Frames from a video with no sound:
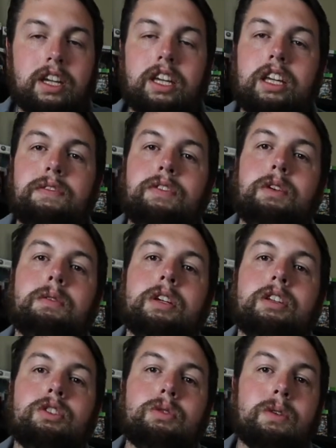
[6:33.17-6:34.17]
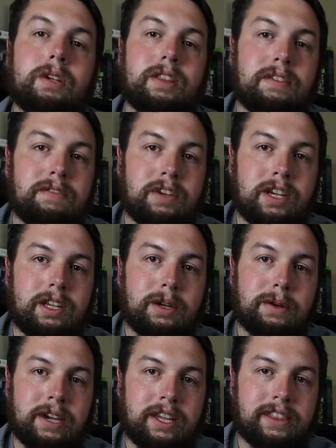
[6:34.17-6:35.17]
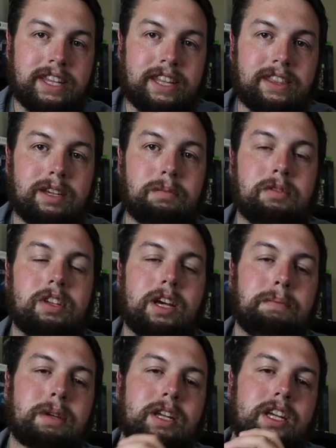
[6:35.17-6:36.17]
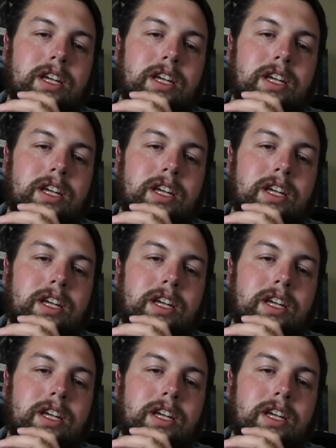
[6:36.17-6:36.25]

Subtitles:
If you enjoyed the video, hit that thumbs up,